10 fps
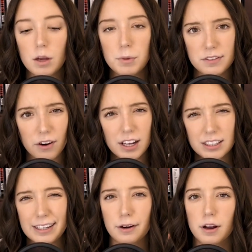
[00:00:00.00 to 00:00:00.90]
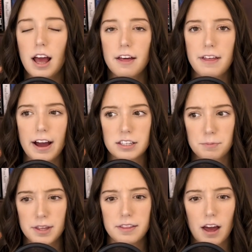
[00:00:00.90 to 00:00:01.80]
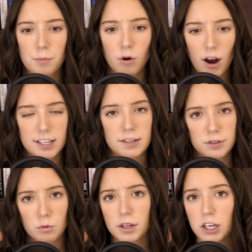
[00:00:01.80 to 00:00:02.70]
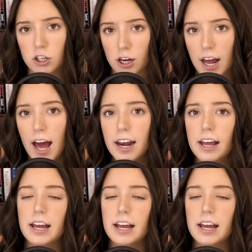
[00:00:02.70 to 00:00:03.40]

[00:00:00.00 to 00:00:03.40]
but it's very clear that something that progressives are really good at